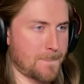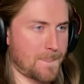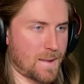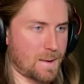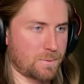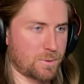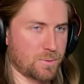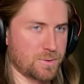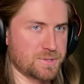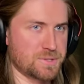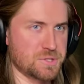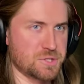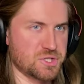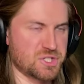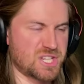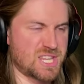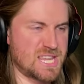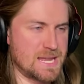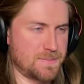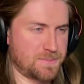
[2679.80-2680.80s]
I'm going to
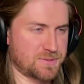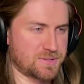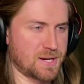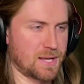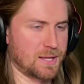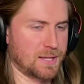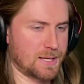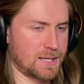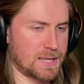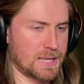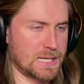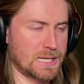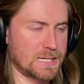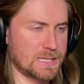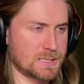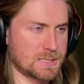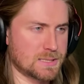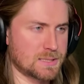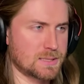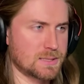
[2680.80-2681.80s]
just keep selling
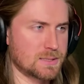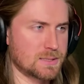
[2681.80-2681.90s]
things